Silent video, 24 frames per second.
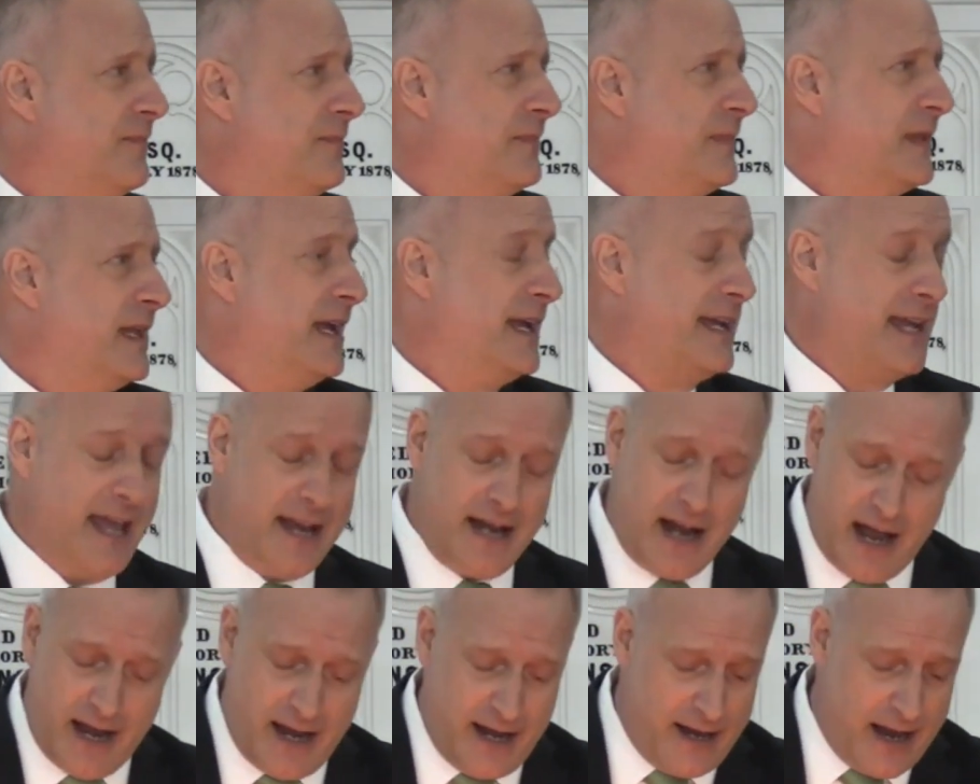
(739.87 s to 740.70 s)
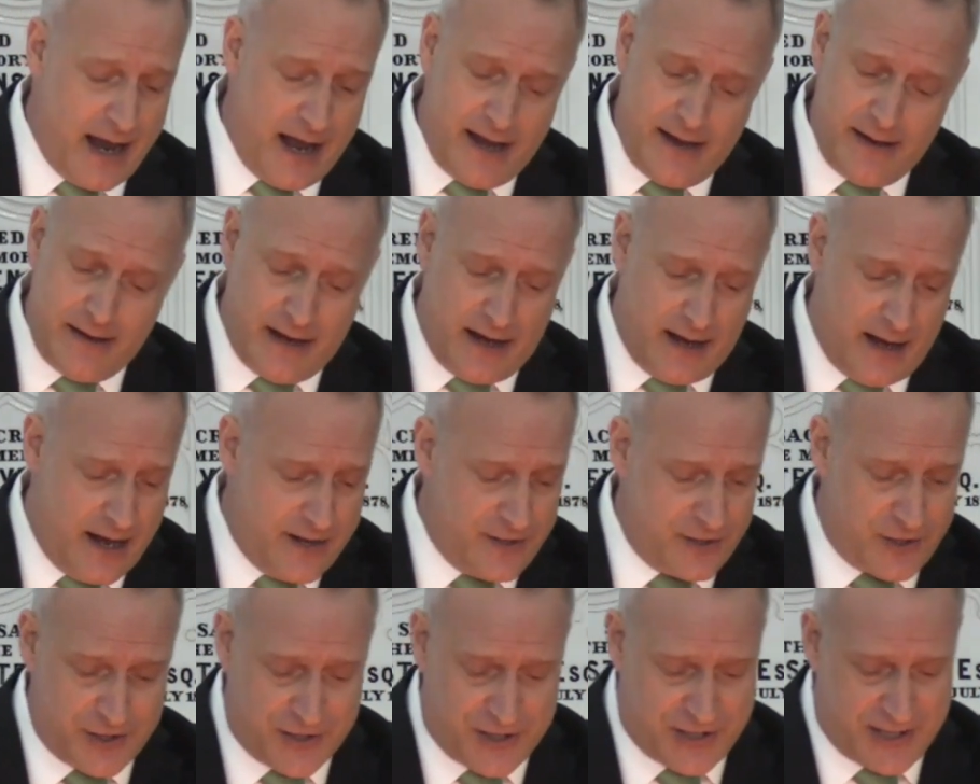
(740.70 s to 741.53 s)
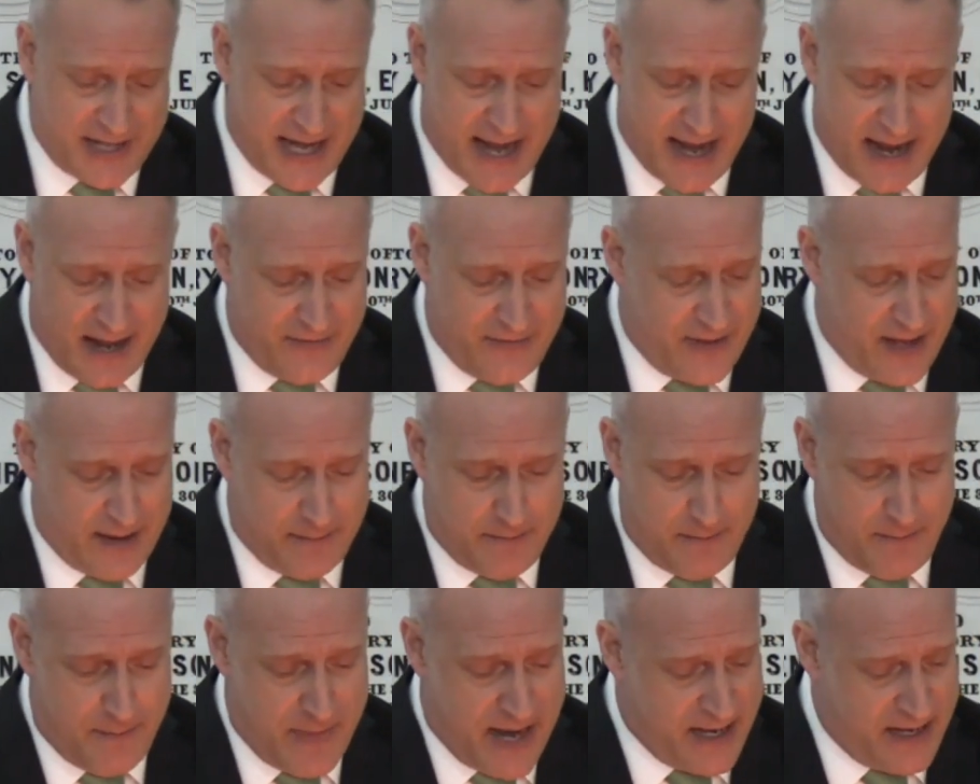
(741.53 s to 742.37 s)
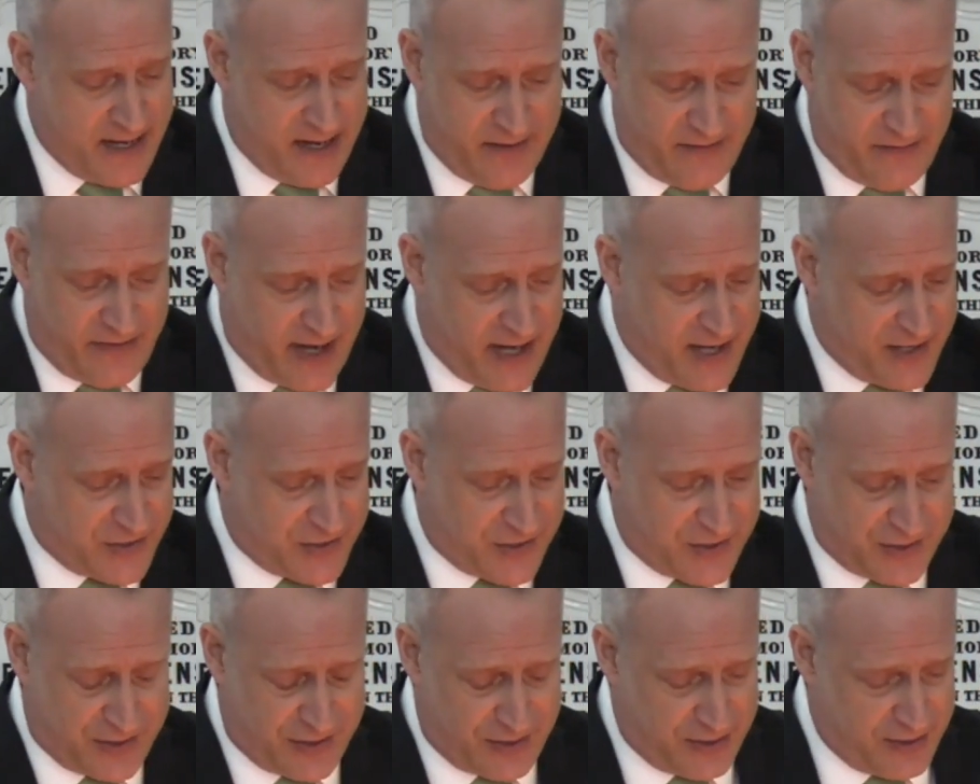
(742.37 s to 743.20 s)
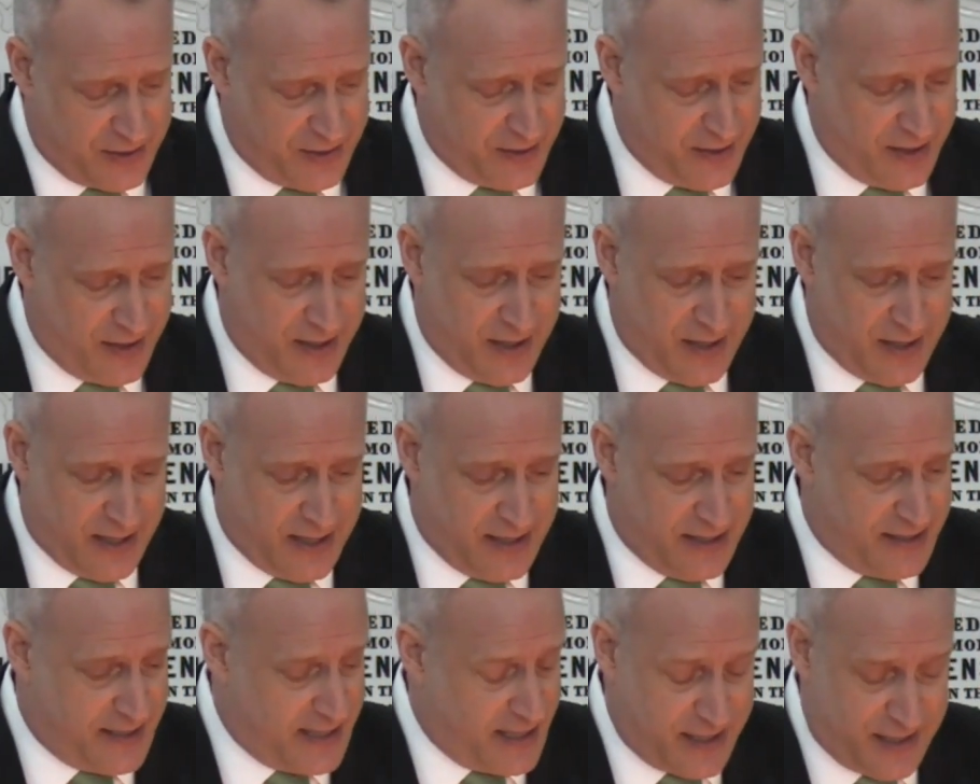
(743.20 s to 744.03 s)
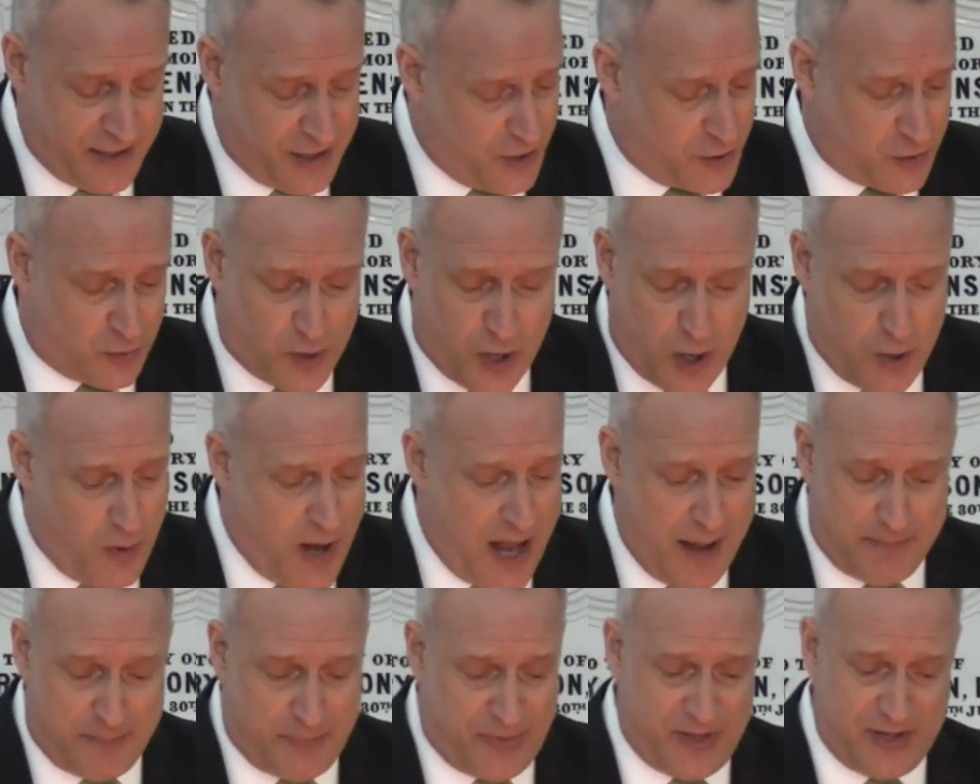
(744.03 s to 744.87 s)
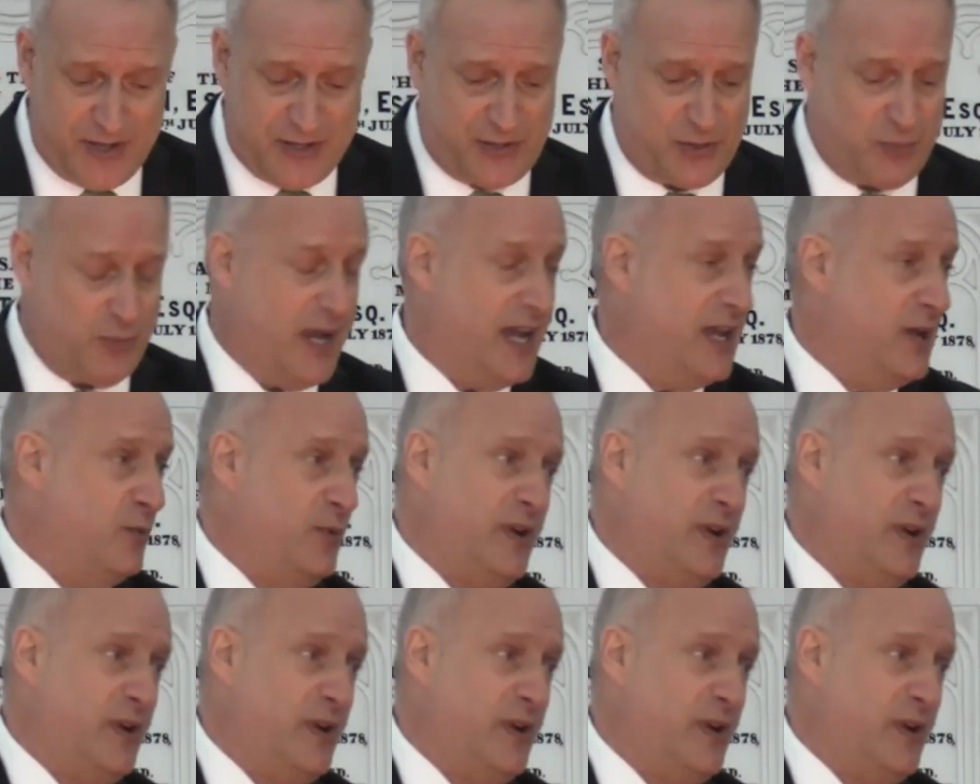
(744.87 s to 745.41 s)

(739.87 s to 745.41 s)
Again, I understand that many of us didn't grow up this way.